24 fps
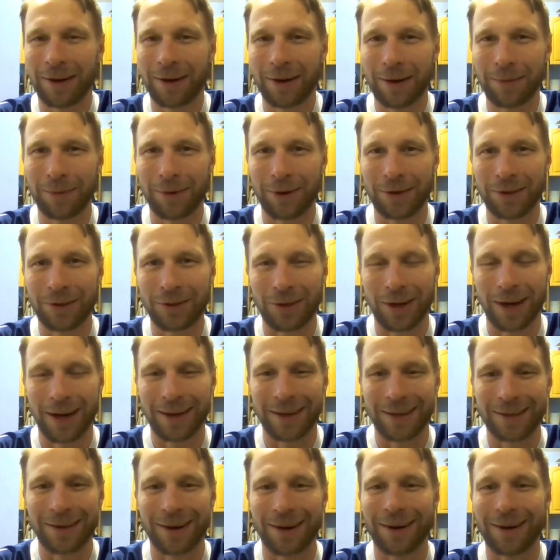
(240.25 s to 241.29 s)
Herbert is trying
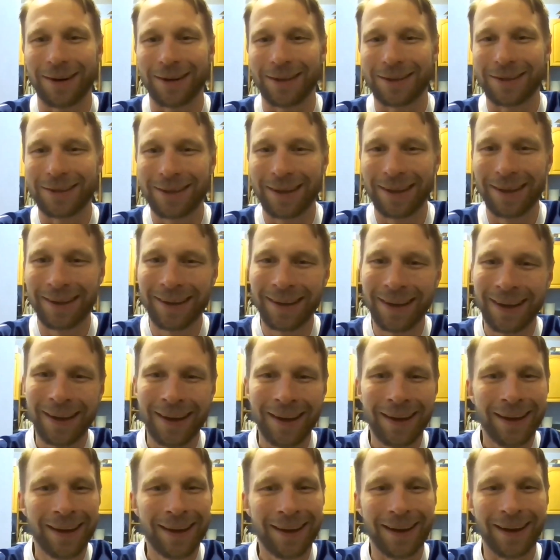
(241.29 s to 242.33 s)
his hardest.
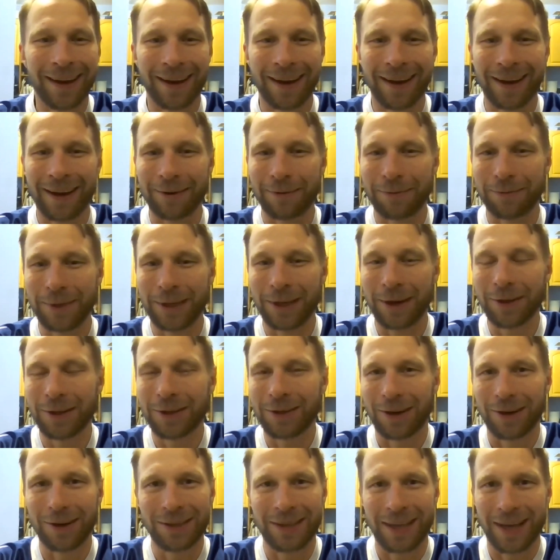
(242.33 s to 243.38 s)
We know the
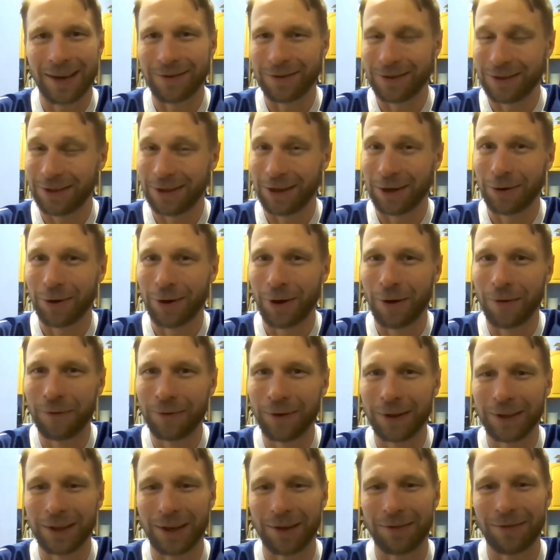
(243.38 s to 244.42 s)
Chargers have zero home
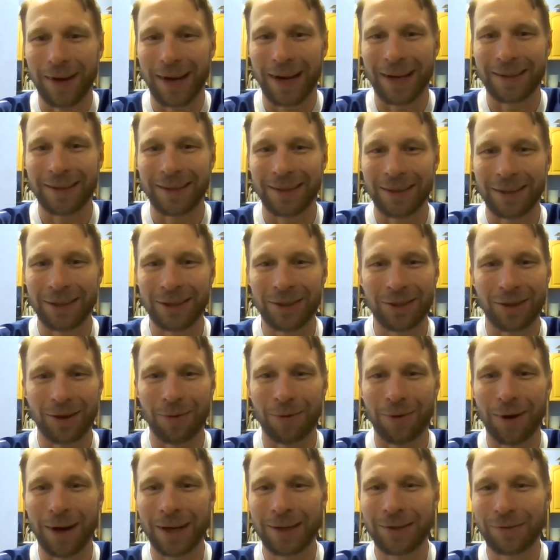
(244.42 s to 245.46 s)
field advantage, so
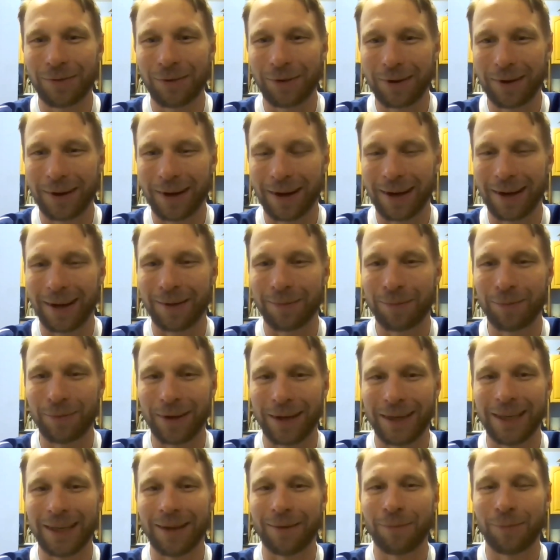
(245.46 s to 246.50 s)
watch for
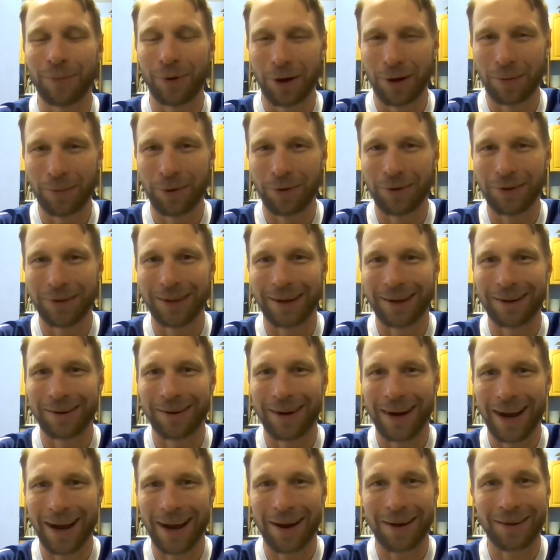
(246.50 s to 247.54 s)
plenty of purple in the
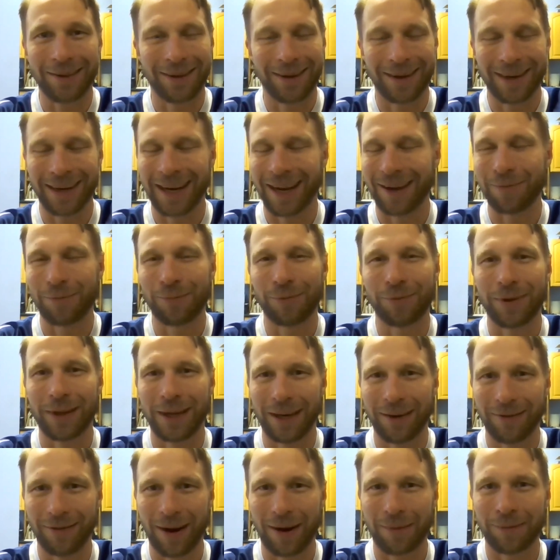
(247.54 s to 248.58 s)
crowd. They're going to have
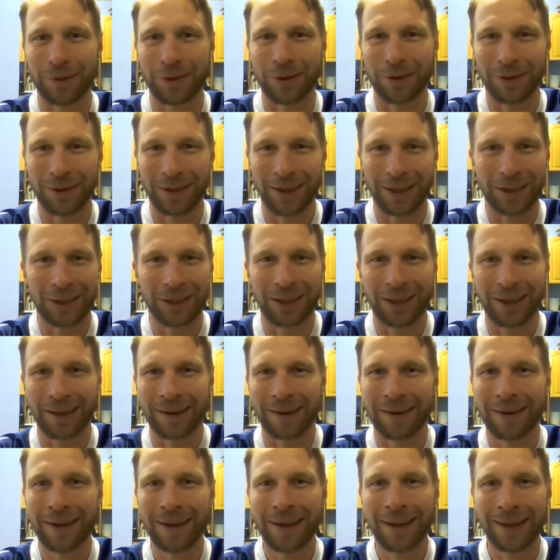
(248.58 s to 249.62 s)
plenty of opportunity to
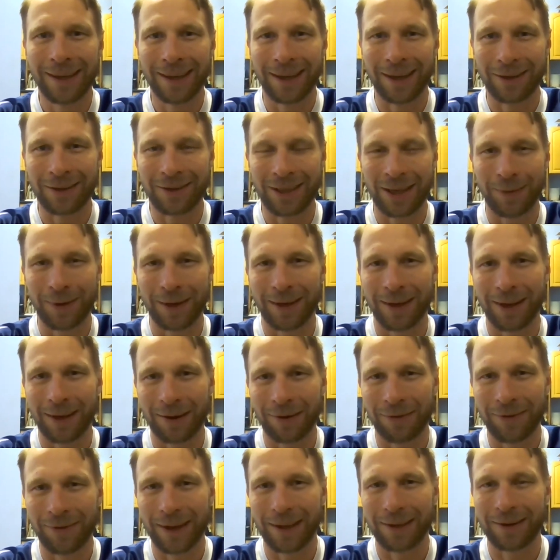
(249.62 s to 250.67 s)
cheer. You know, it's going to be
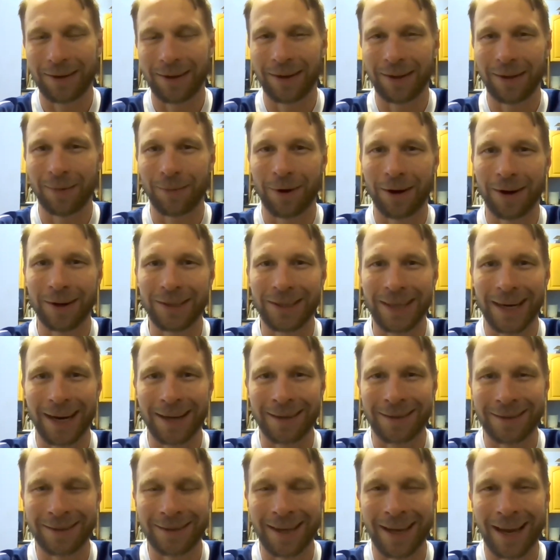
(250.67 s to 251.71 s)
another feather in Lamar
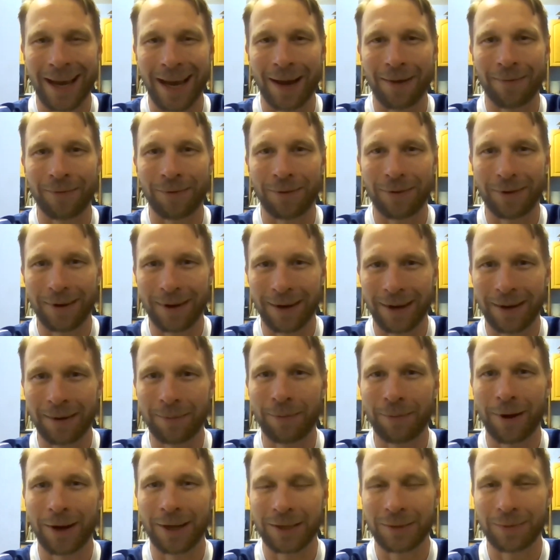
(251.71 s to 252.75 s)
Jackson's cap for a
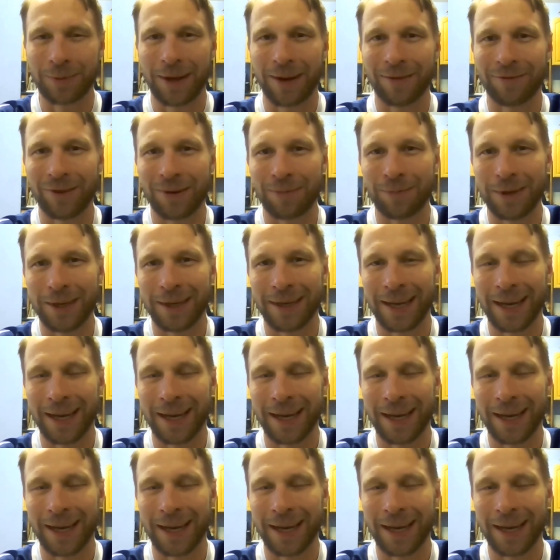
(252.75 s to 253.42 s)
possible MVP